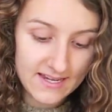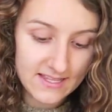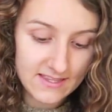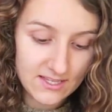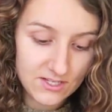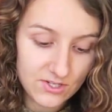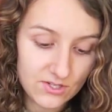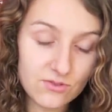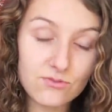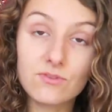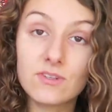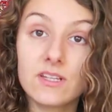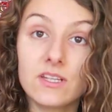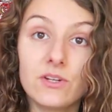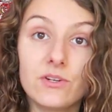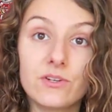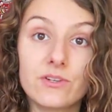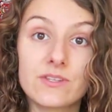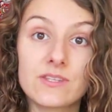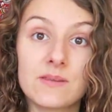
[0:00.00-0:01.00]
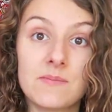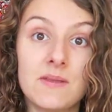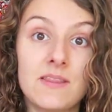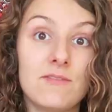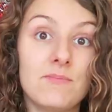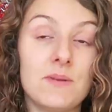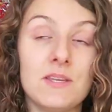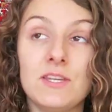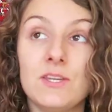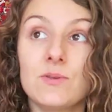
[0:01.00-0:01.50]
they're just really awesome, and
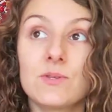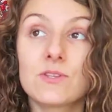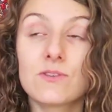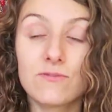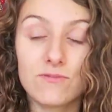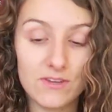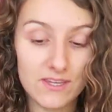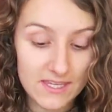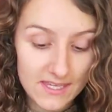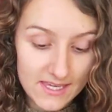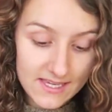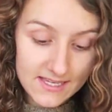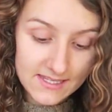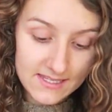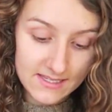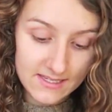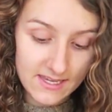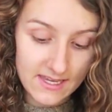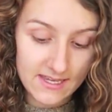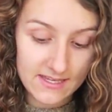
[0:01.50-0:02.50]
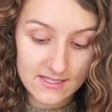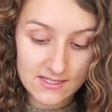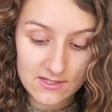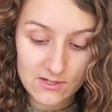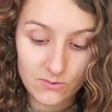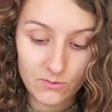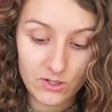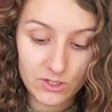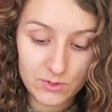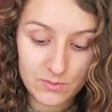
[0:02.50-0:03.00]
they've been used for years and years
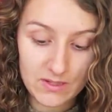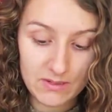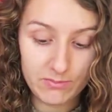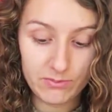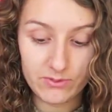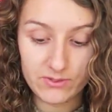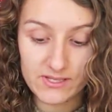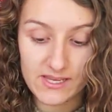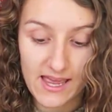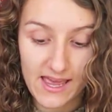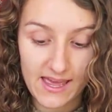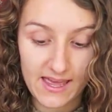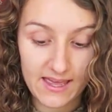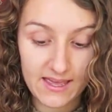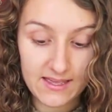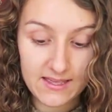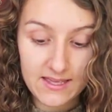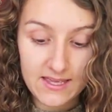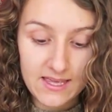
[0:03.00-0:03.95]
to wash people's hair,